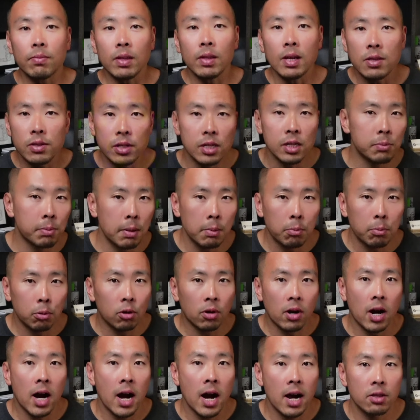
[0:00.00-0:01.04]
these people are
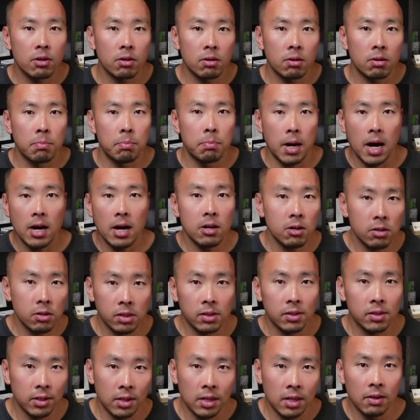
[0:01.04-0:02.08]
either buyers
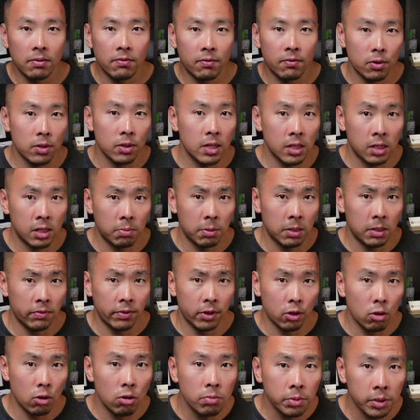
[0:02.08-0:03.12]
looking for these specific
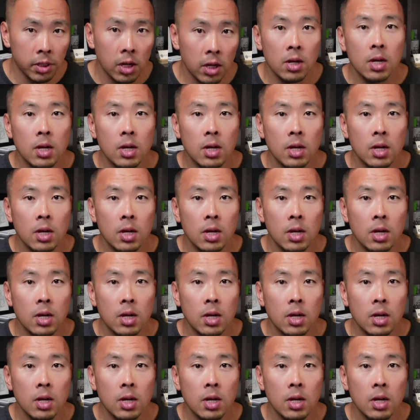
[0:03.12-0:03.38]
homes,